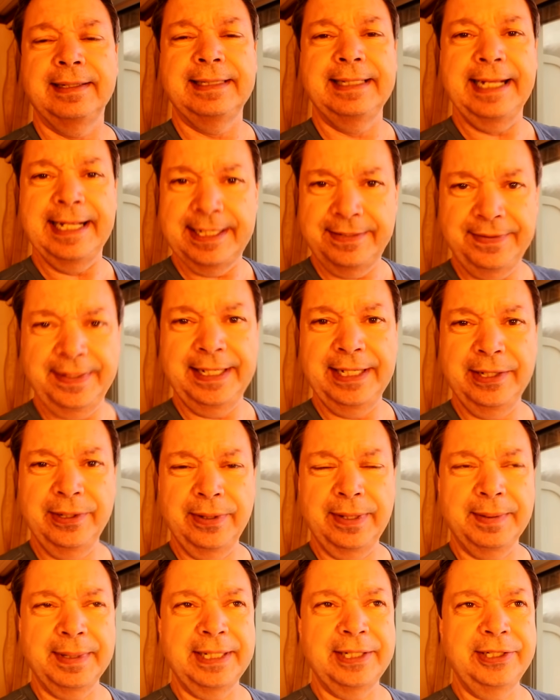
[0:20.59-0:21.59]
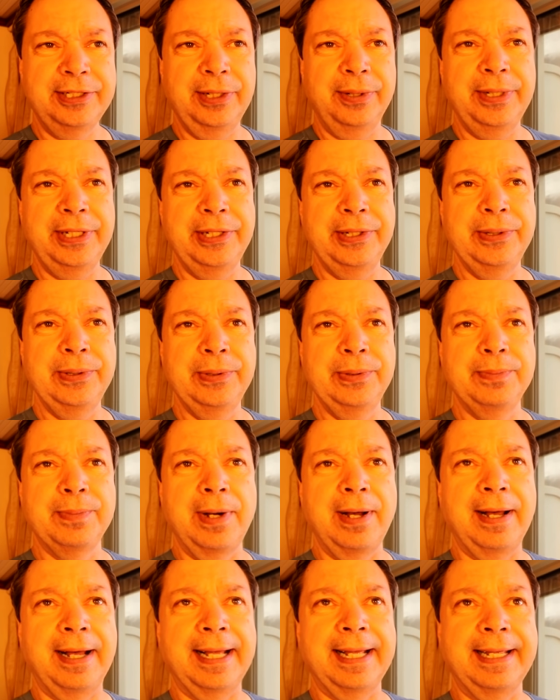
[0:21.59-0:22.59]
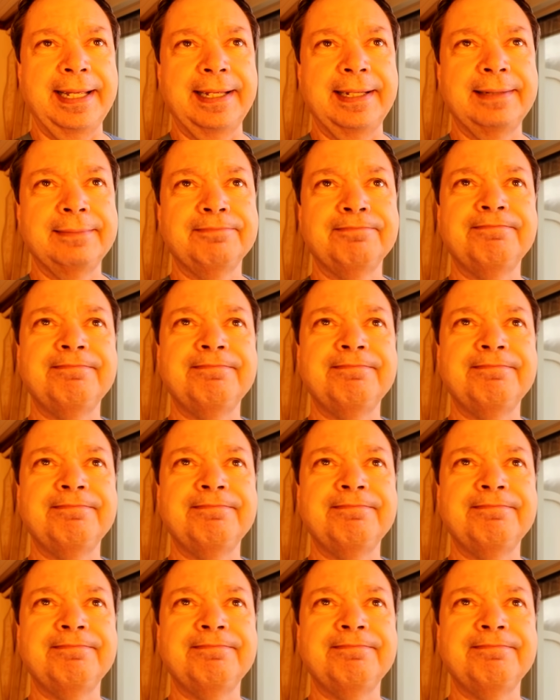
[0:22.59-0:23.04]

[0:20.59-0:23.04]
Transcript: today's video I'm going to show you my